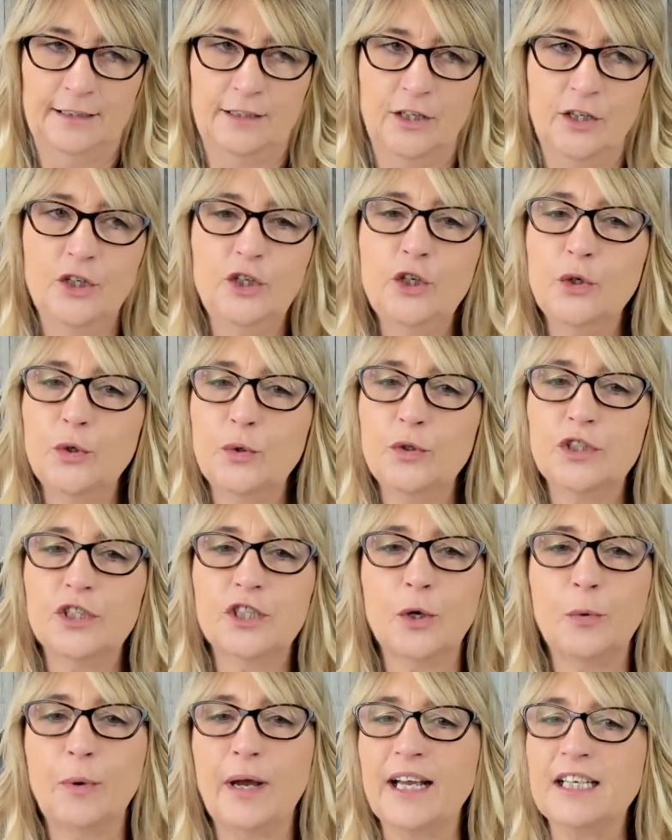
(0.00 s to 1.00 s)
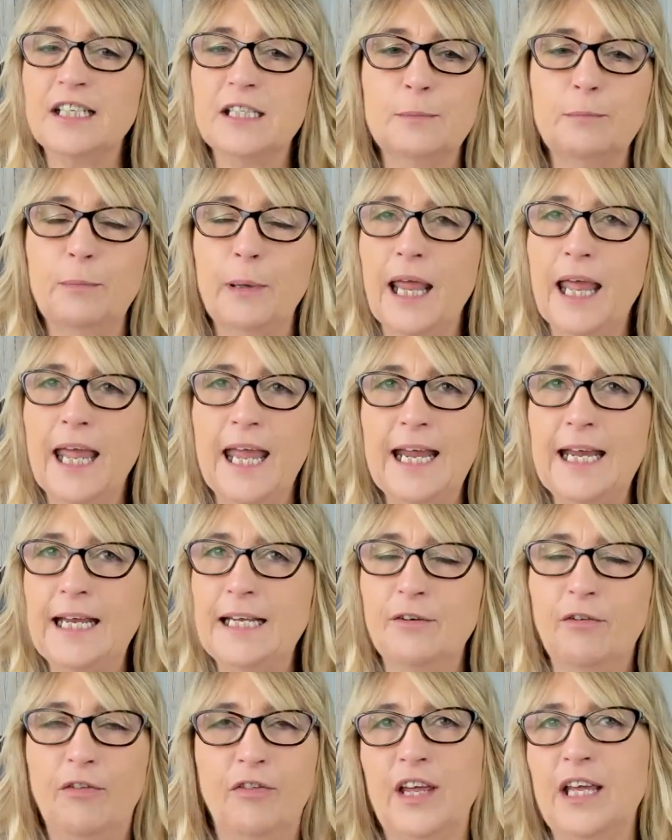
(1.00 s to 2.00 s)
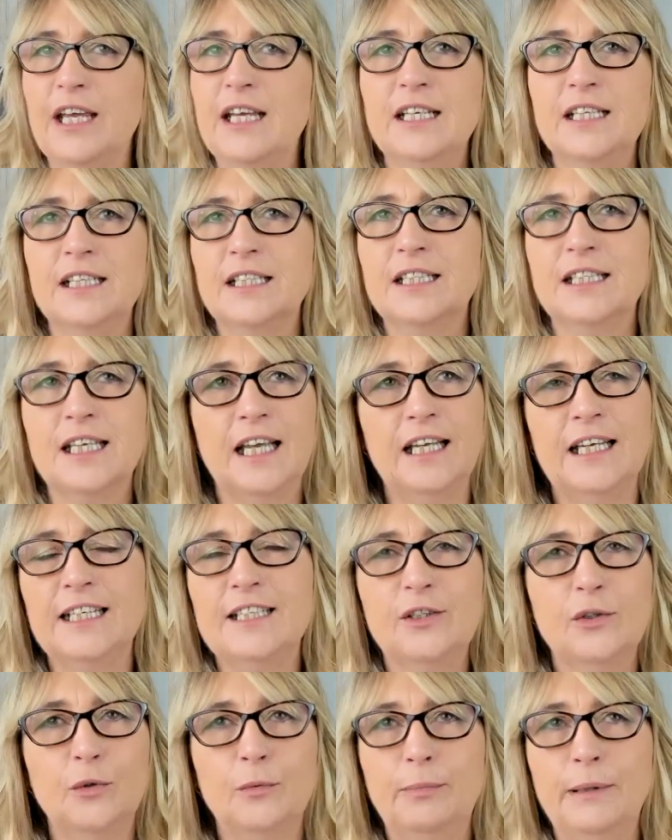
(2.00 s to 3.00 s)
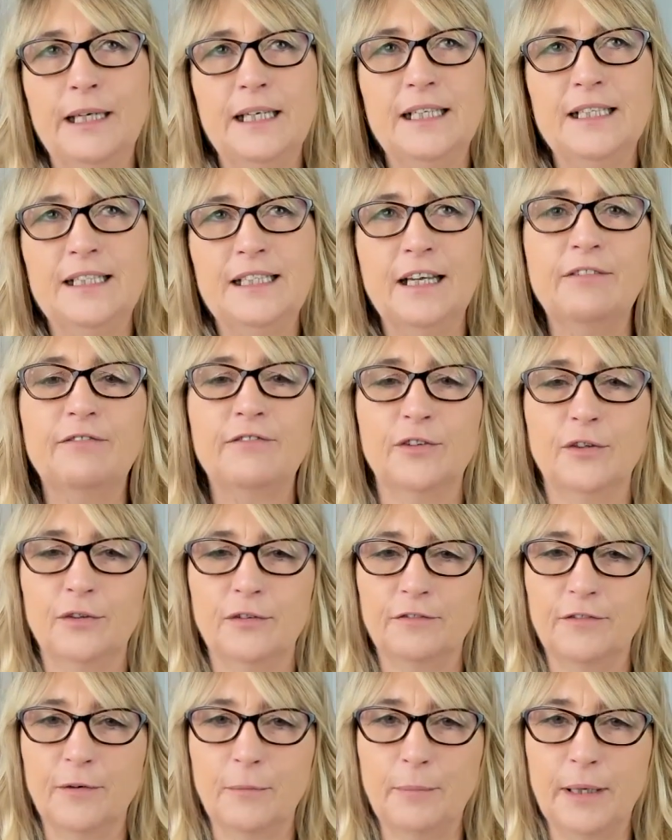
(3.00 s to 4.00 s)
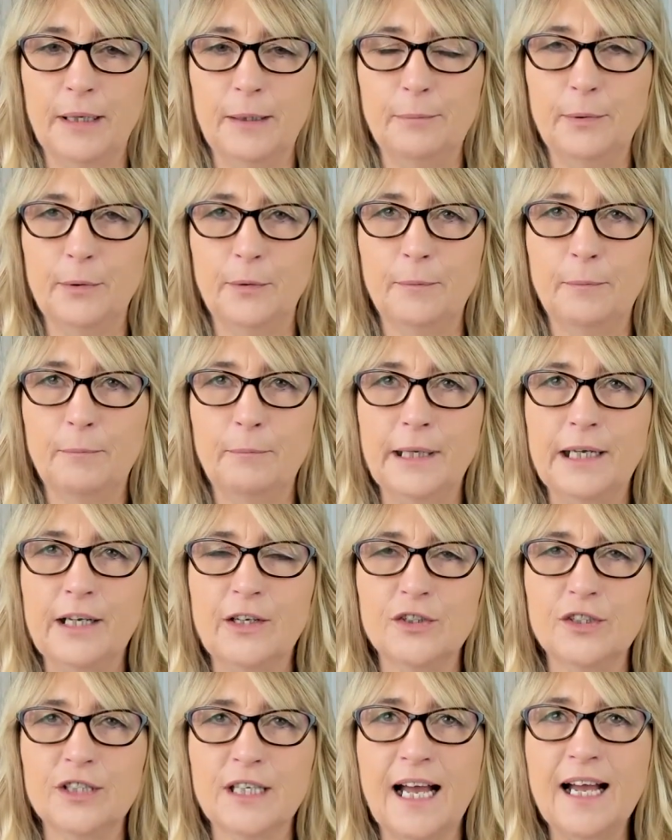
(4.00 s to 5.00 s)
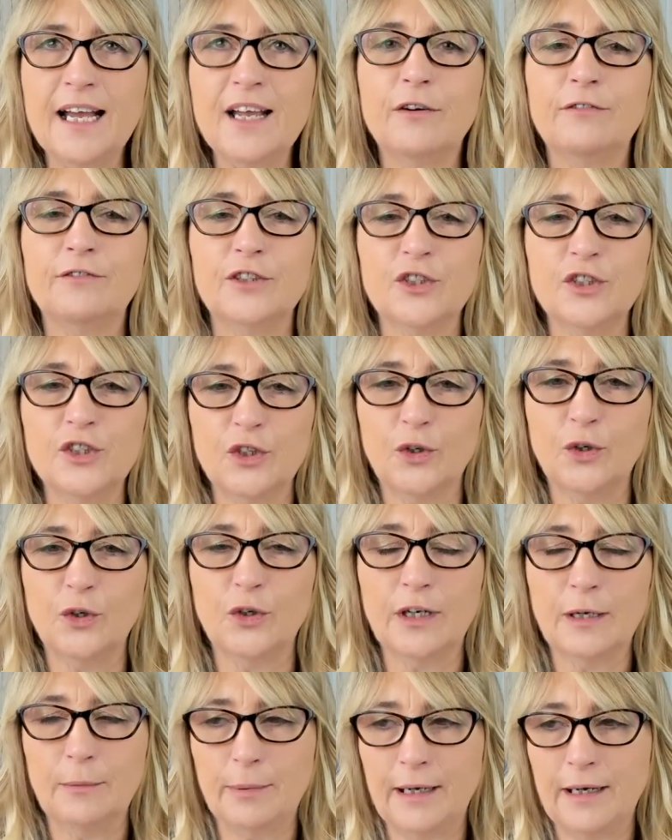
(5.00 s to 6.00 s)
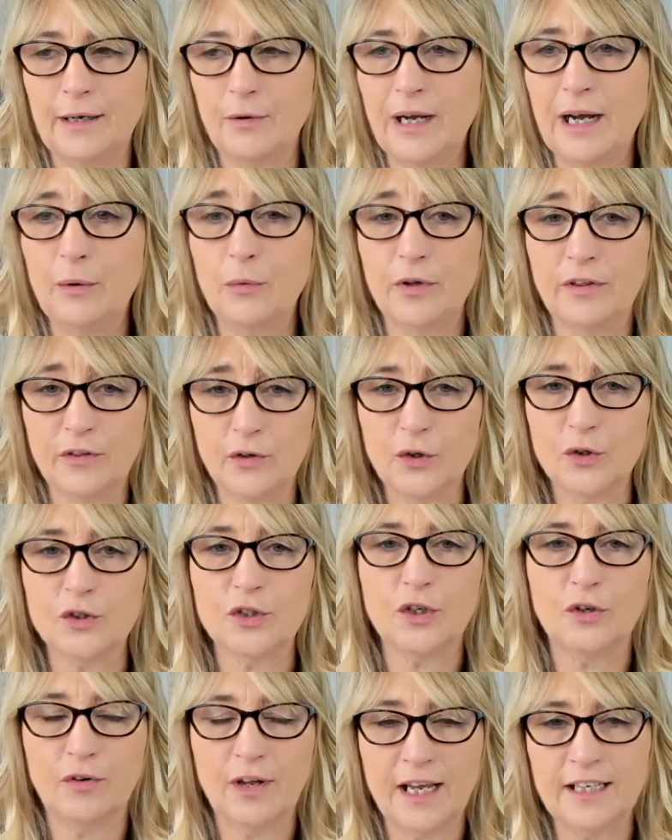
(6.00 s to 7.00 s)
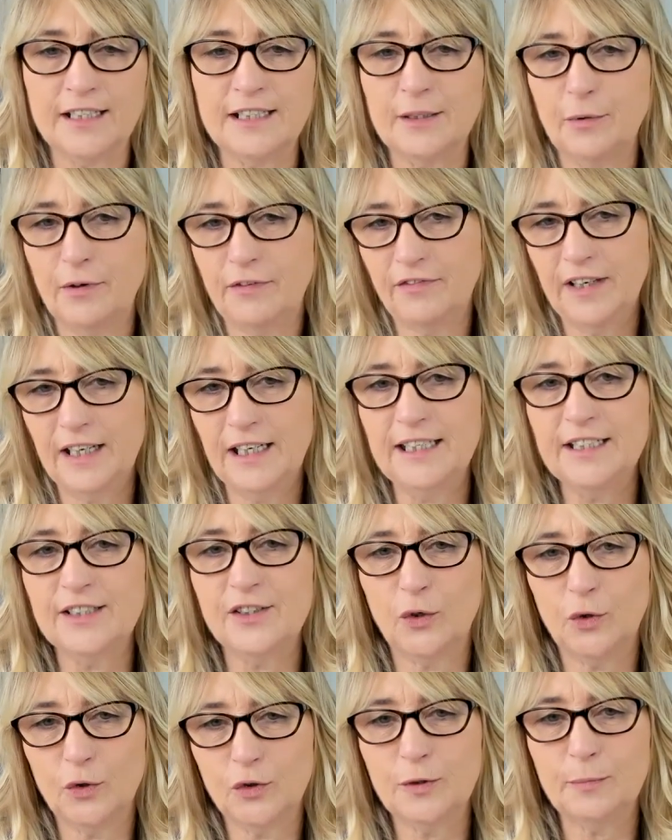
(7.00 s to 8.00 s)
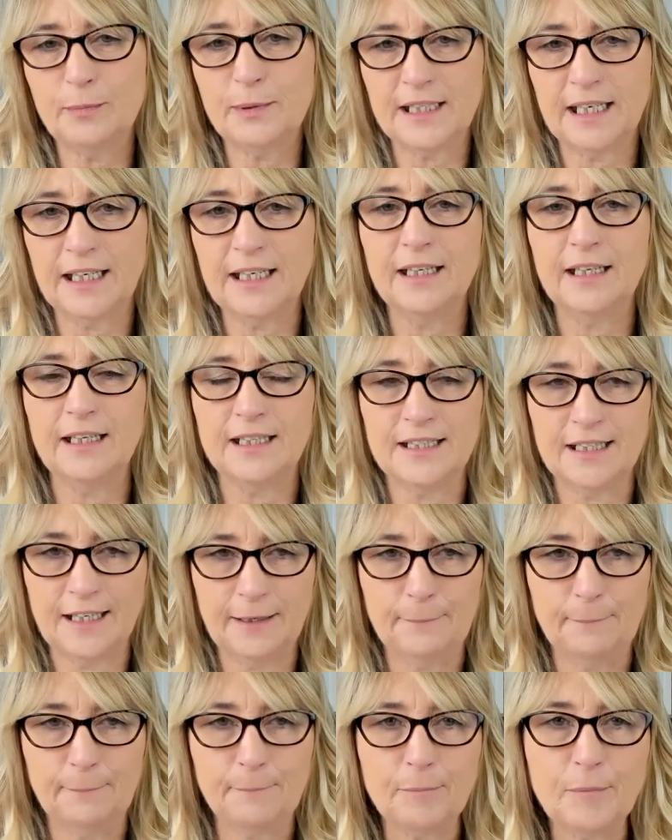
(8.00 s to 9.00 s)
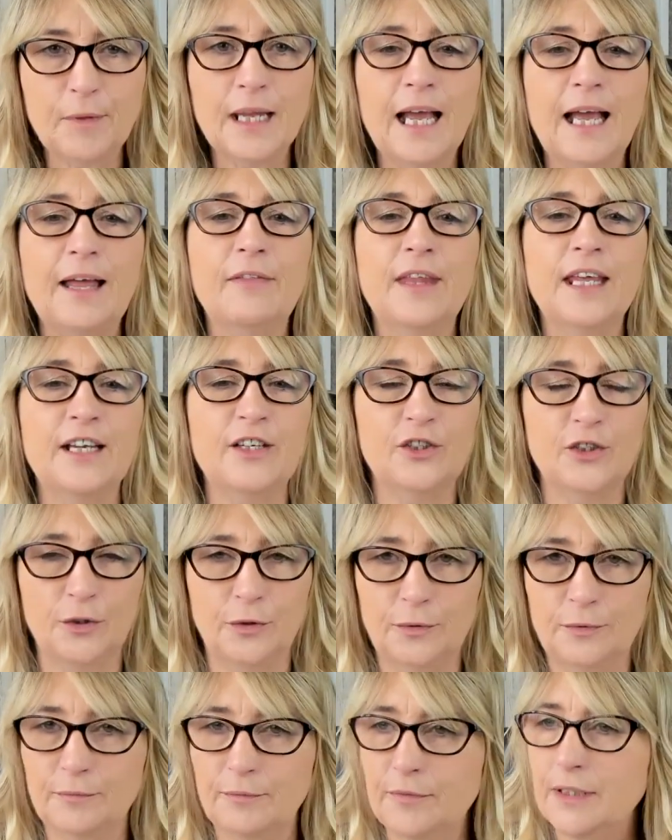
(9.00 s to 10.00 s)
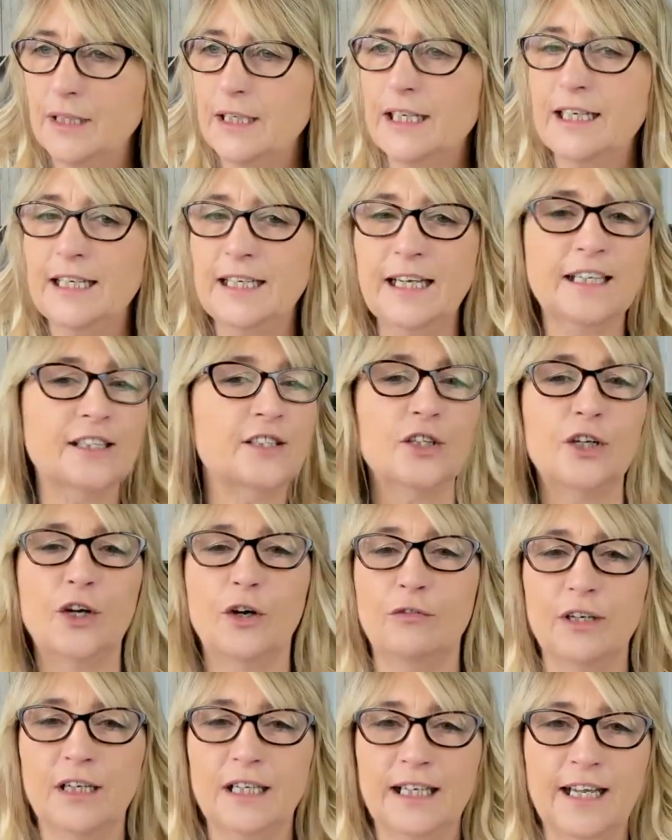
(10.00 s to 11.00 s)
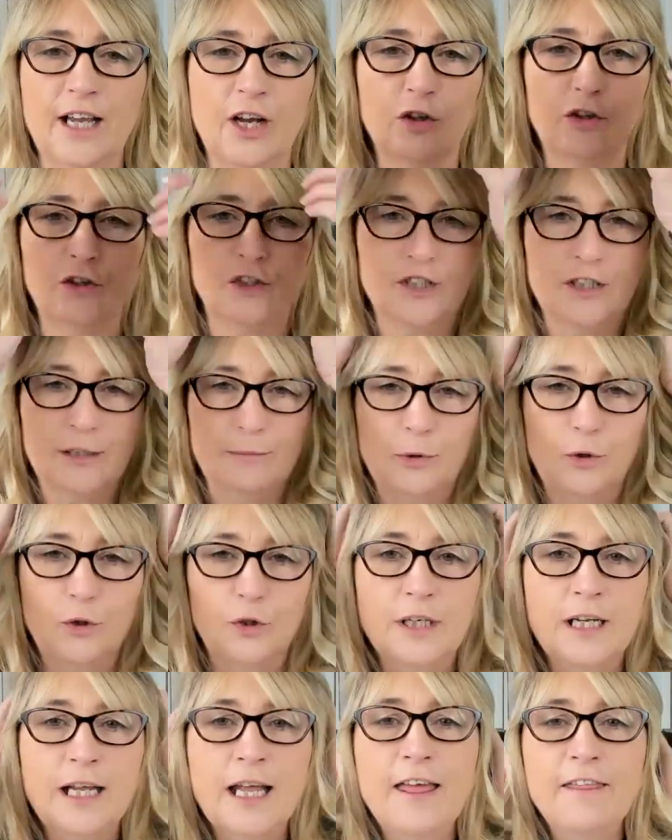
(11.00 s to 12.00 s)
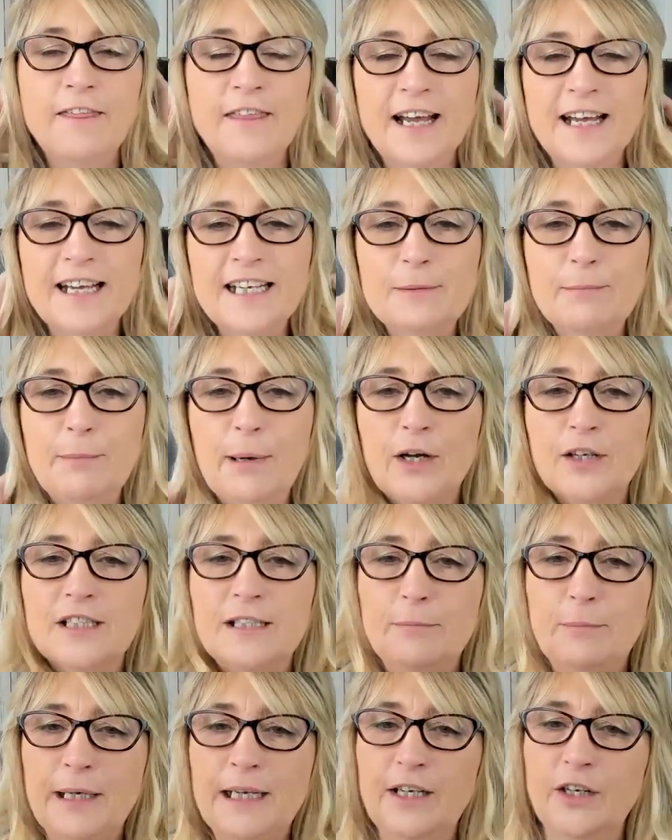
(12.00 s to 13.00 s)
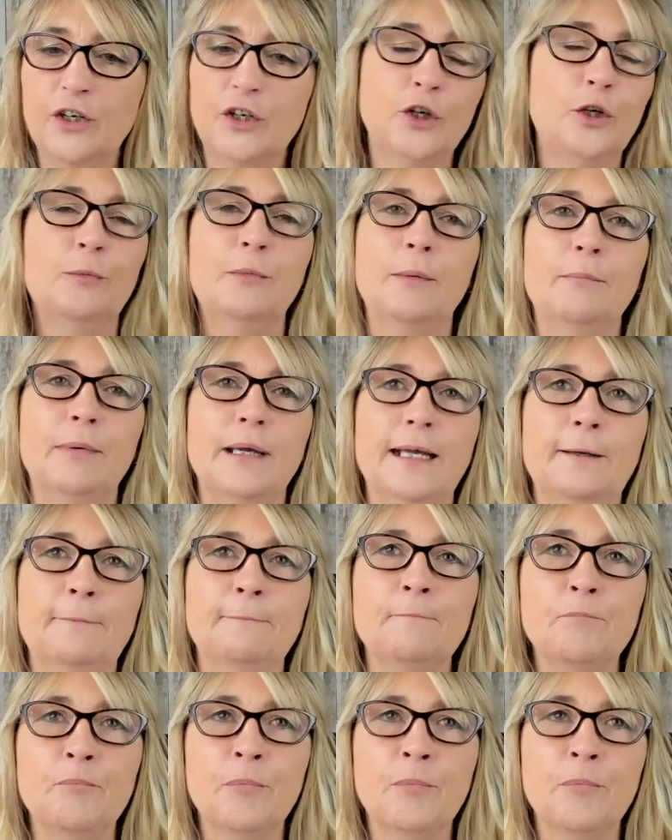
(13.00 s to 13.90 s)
use to explain things a little bit different for people? Because I often talk about our thoughts create our feelings 100% of the time, and they do, categorically across the board. That is part of being a human being.